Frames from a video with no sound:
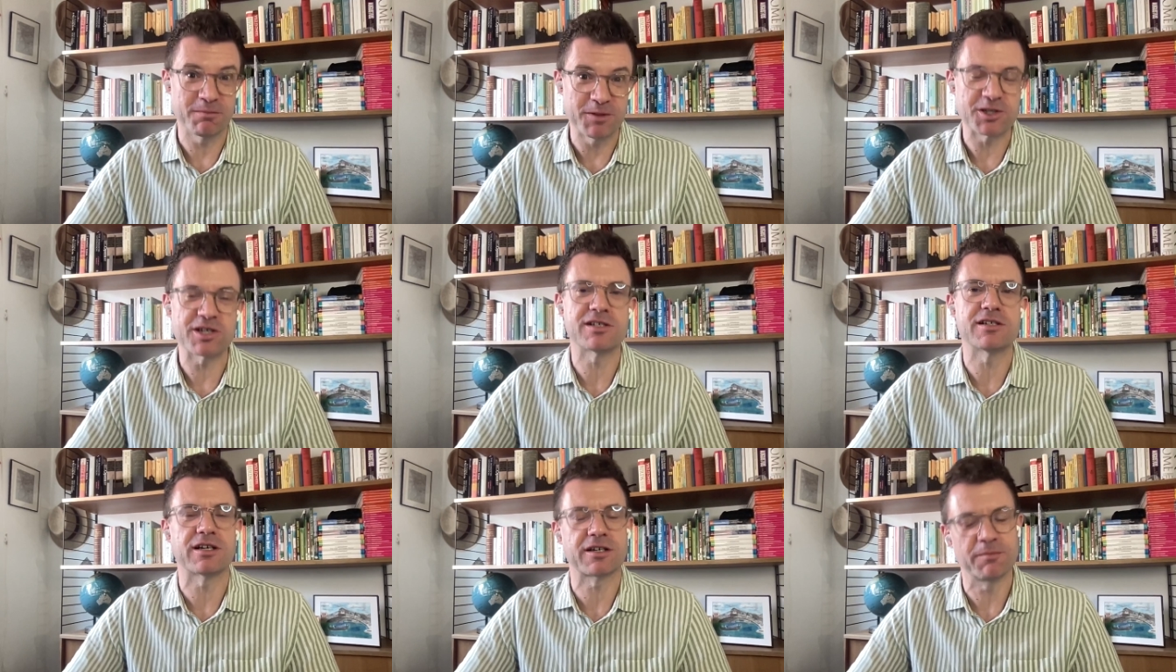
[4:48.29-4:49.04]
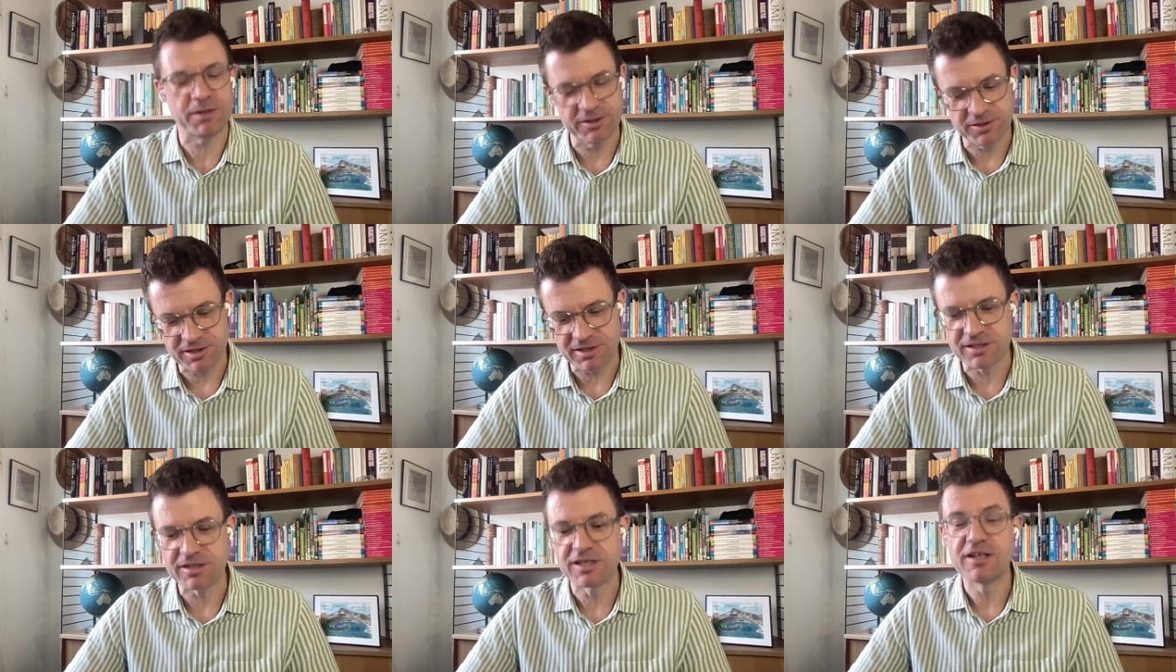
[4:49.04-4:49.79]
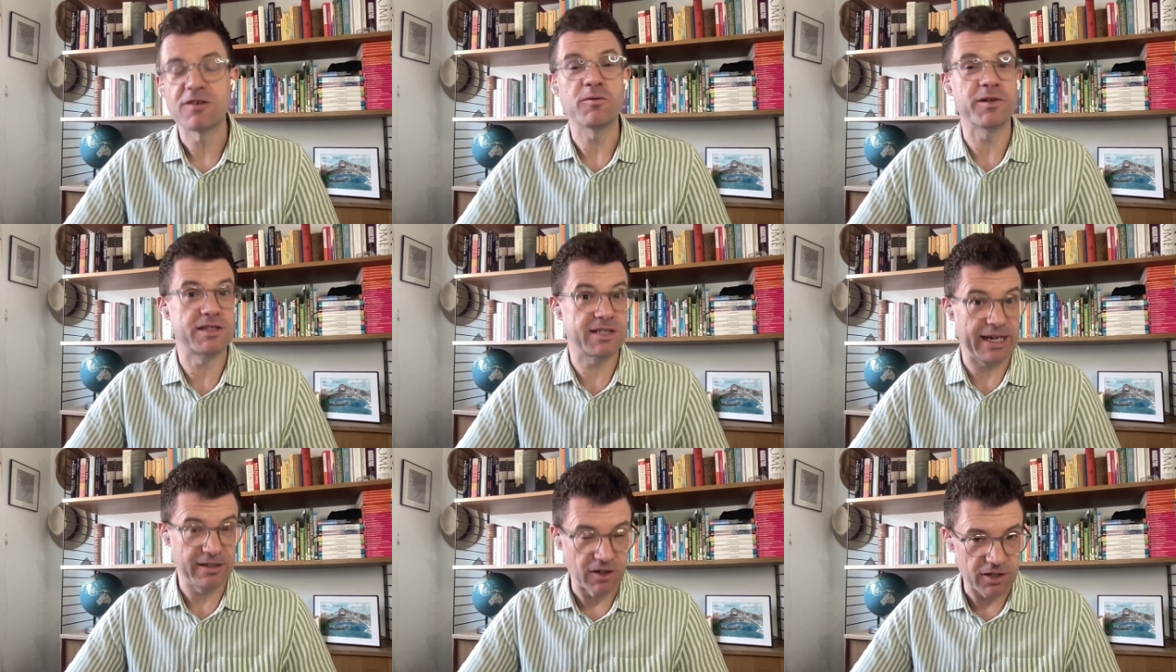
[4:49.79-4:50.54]
musicians and young composers with
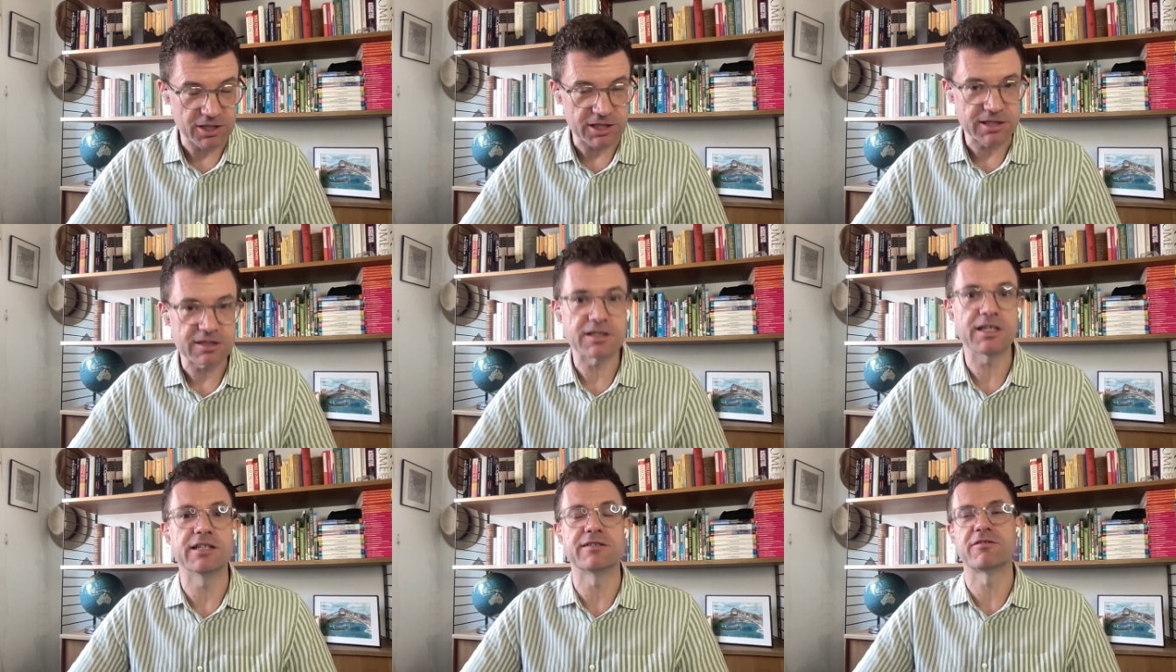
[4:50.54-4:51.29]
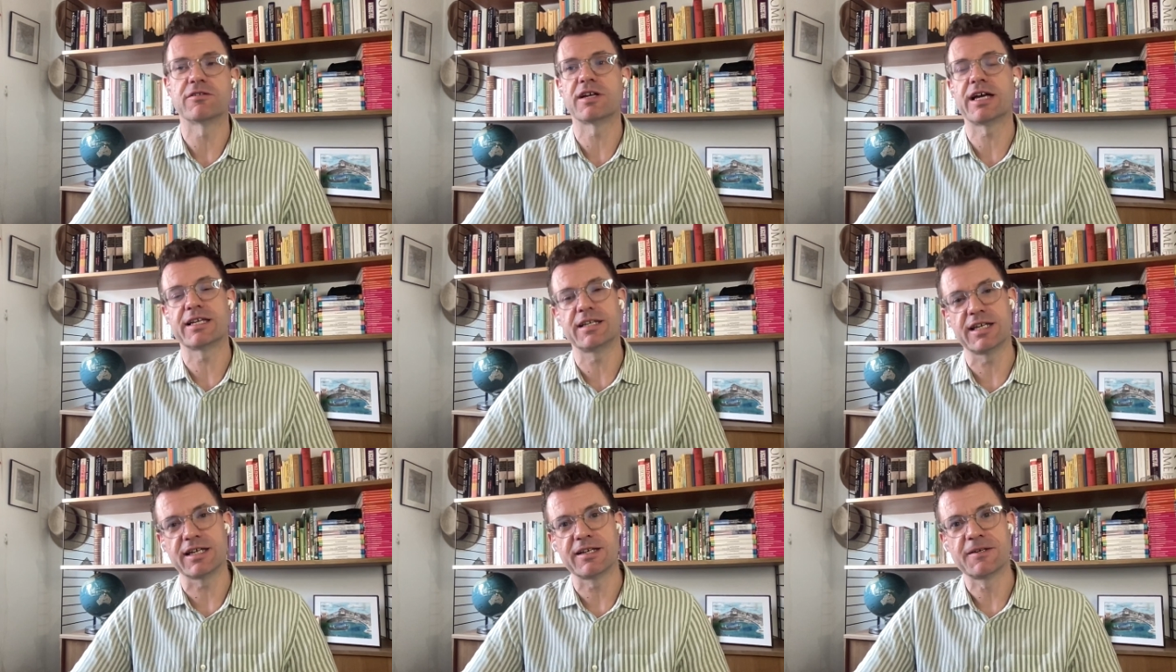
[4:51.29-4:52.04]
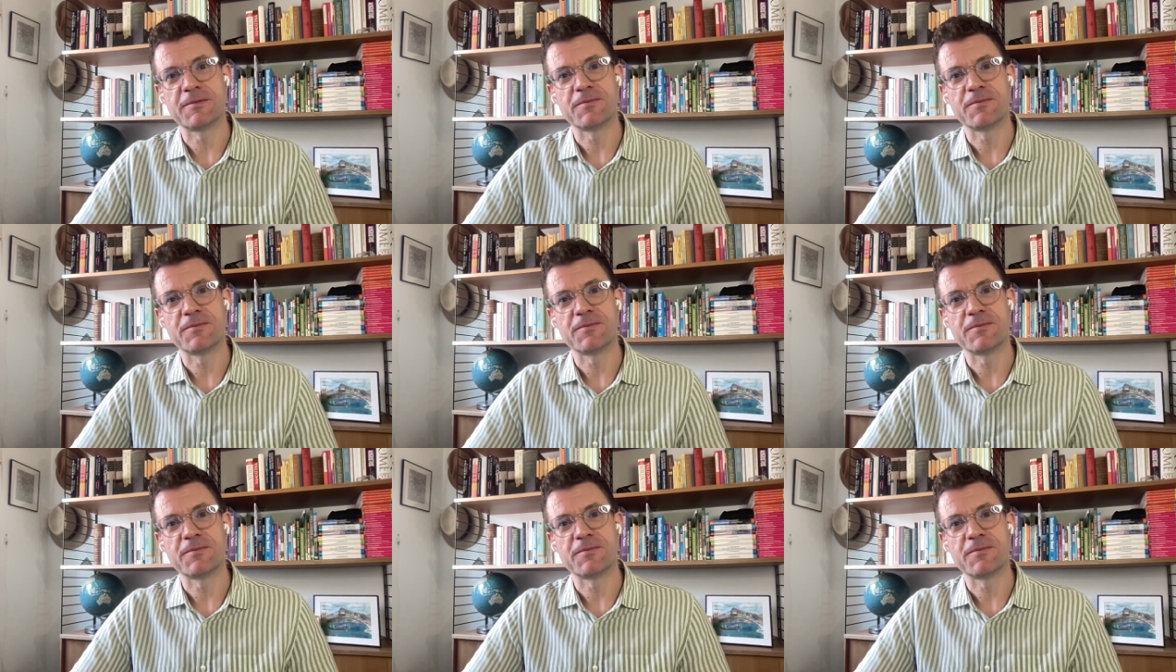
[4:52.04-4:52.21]
technology in the role I had there.